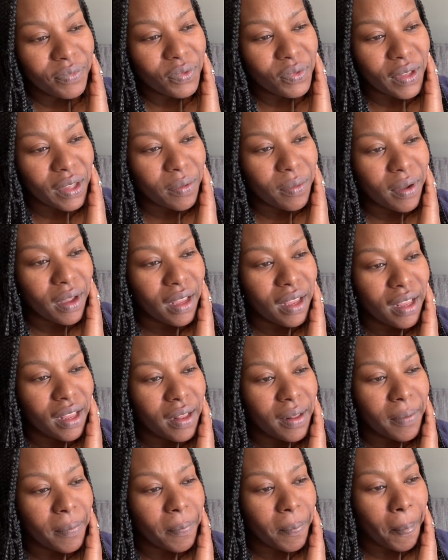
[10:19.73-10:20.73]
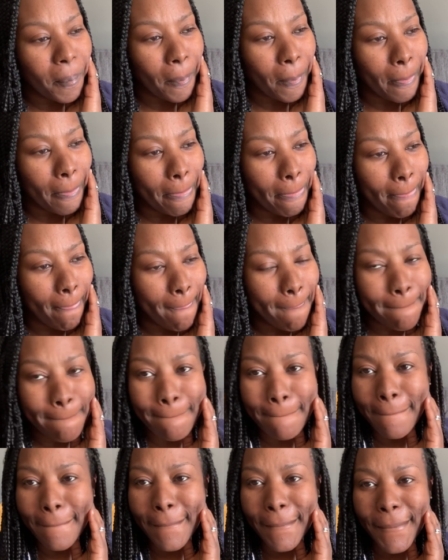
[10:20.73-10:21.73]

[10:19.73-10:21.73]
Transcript: Like what? Like she